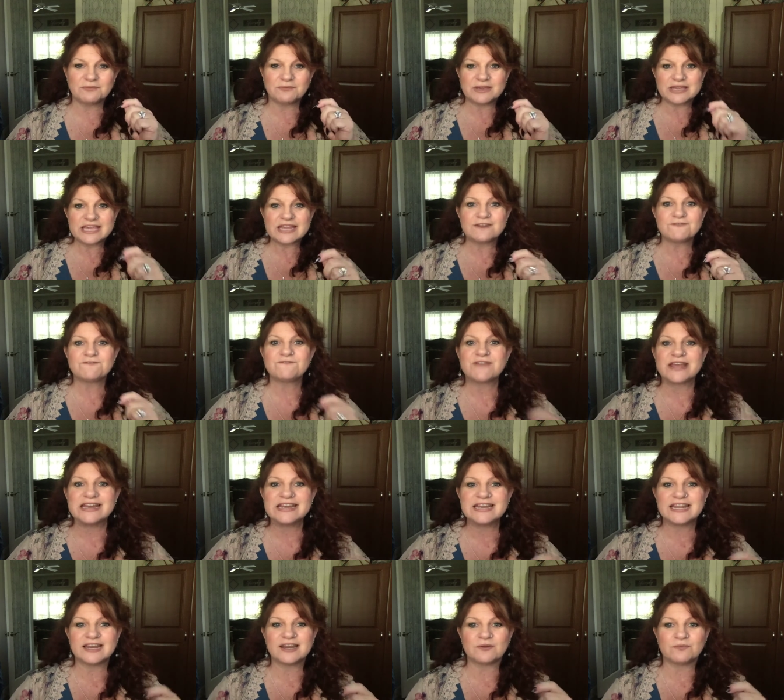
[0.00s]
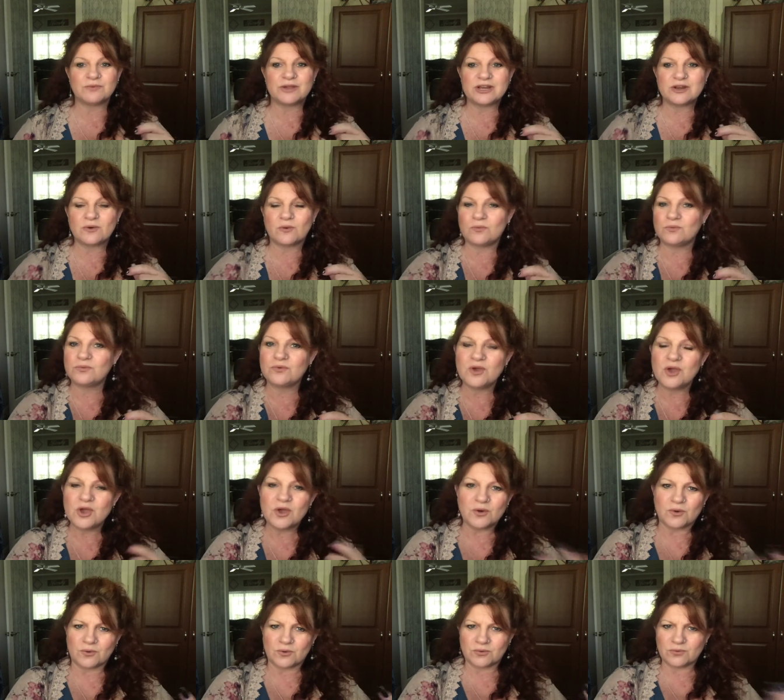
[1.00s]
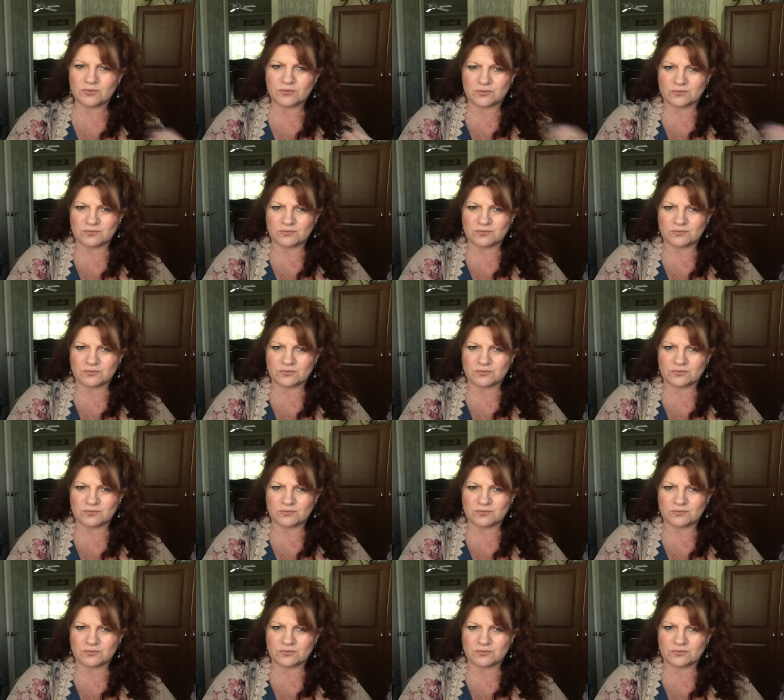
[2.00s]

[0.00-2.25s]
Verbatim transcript: We get offended and we don't who